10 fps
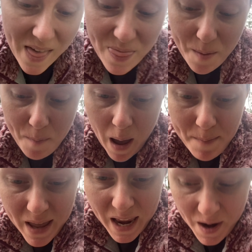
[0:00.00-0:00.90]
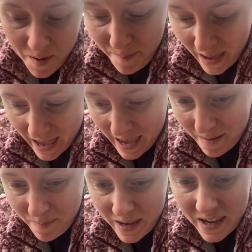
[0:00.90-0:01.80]
the mama and her
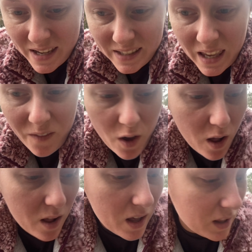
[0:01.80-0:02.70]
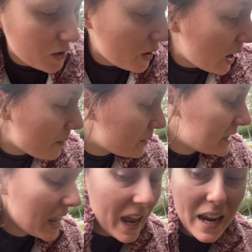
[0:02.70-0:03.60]
babies, give y'all a little
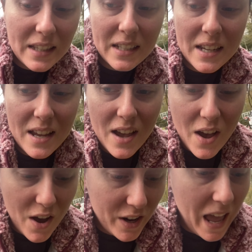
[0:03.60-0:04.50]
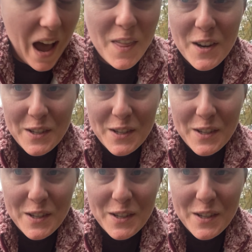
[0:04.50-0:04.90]
update on how they're